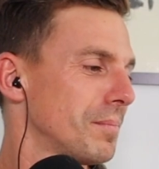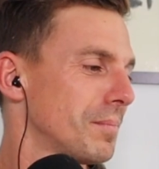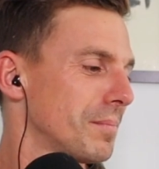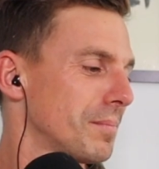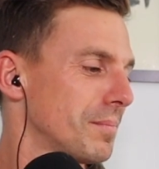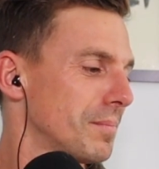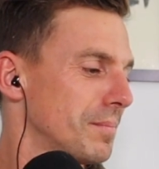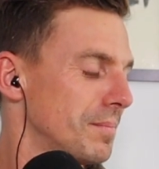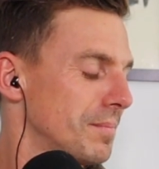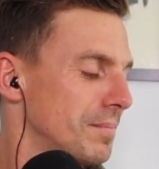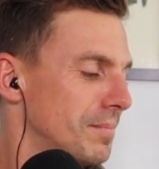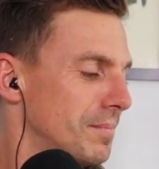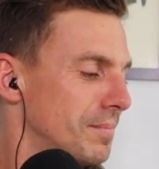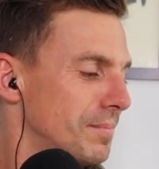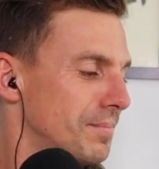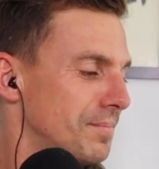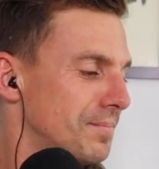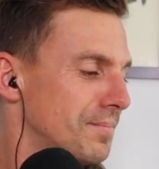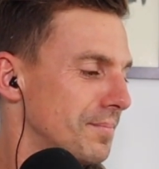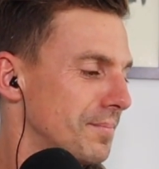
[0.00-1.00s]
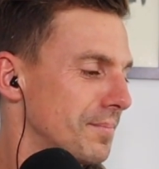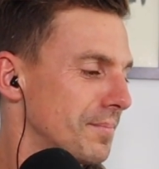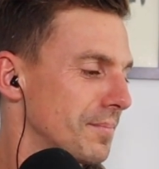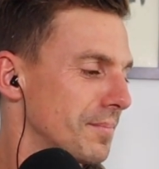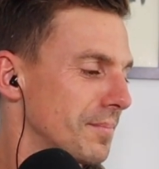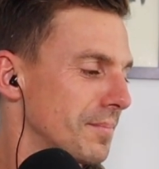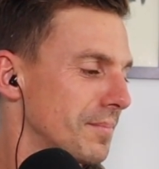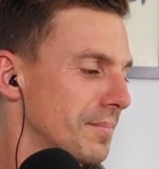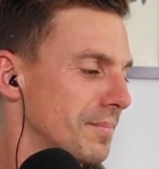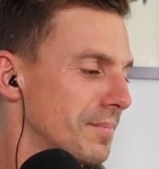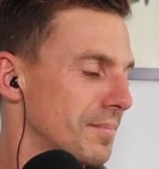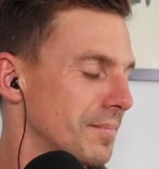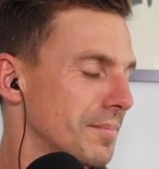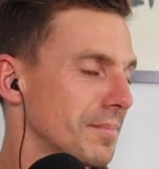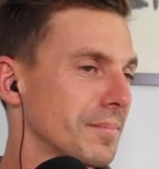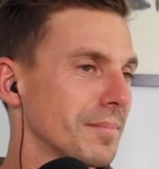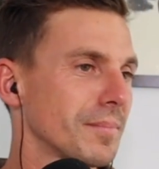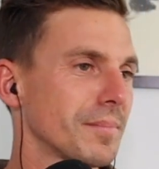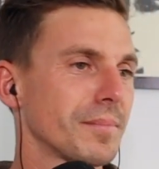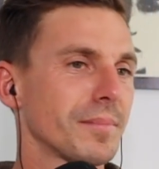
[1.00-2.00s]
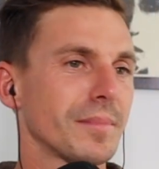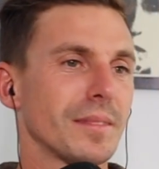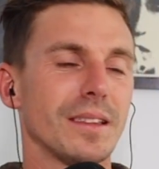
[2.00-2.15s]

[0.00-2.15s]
No one is speaking in this clip.